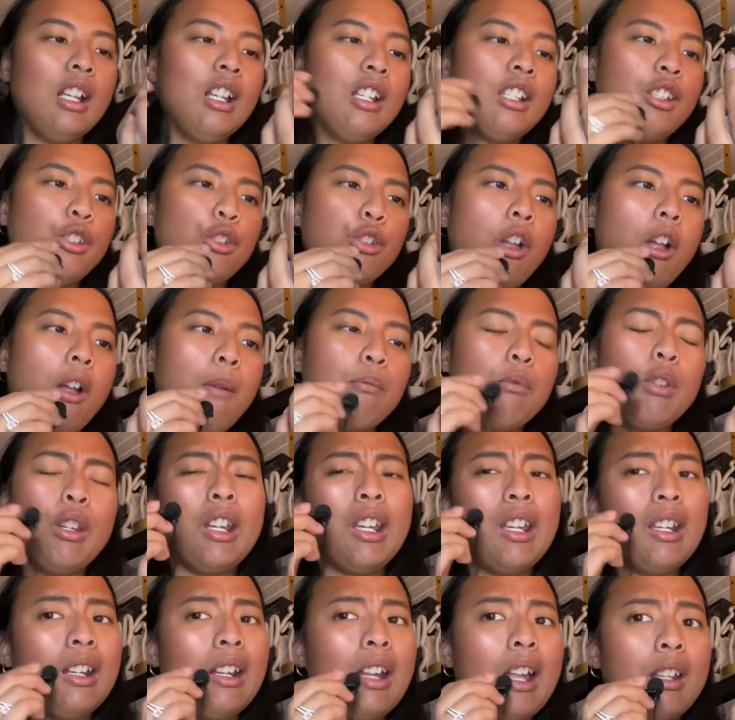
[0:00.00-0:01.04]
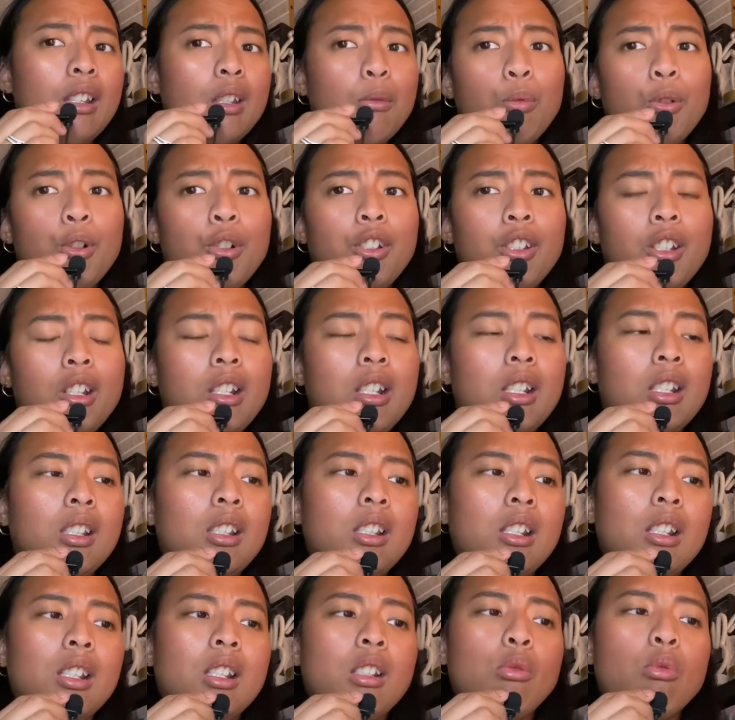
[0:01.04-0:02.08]
shop. You can guys purchase
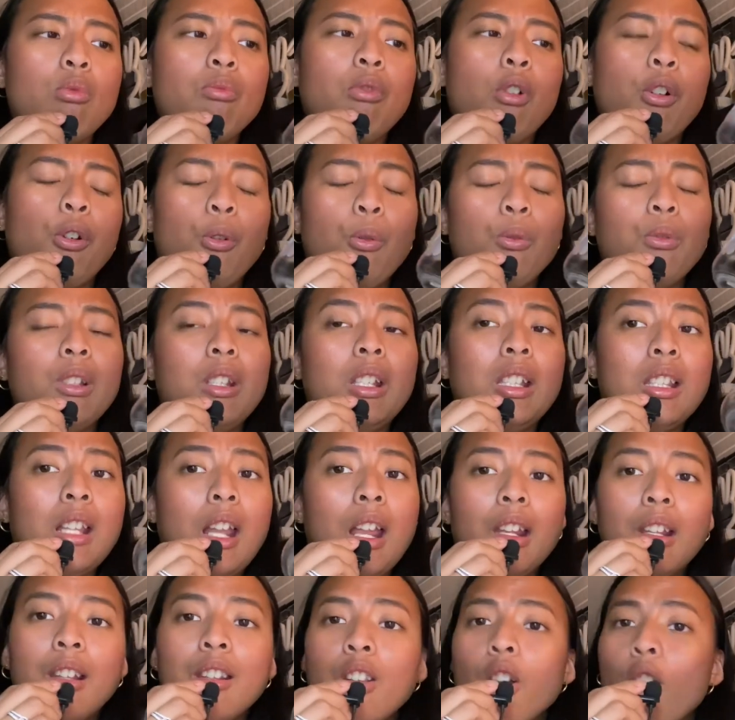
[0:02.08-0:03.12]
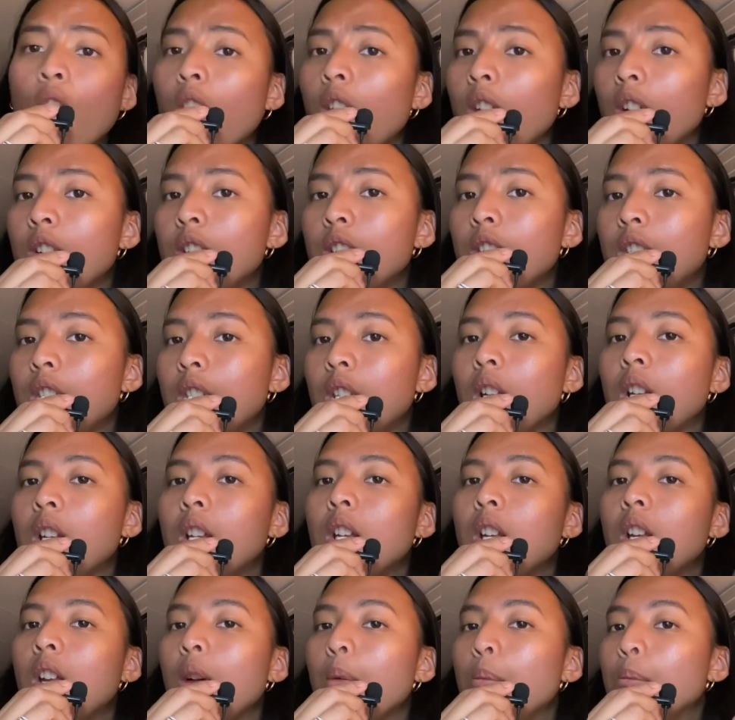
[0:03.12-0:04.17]
this for only $10,
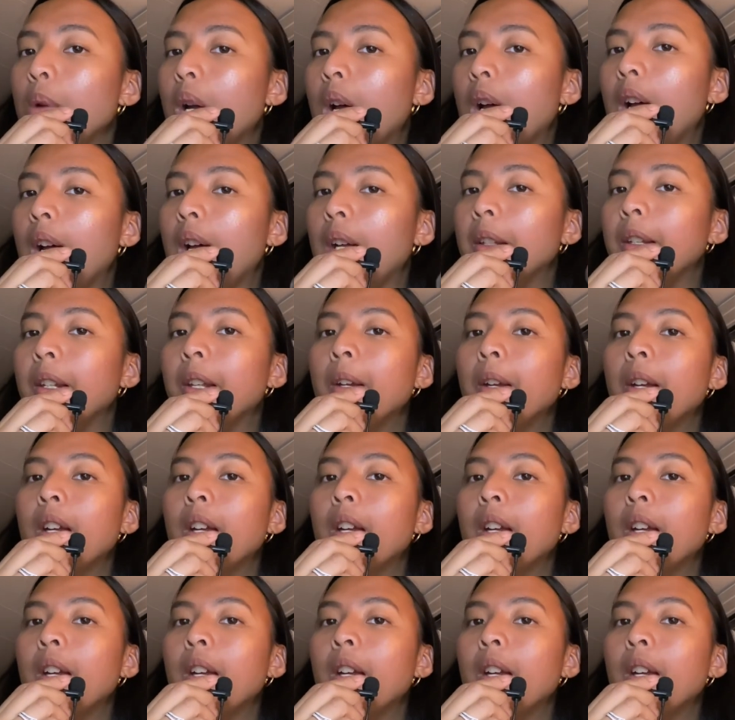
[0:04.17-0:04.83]
but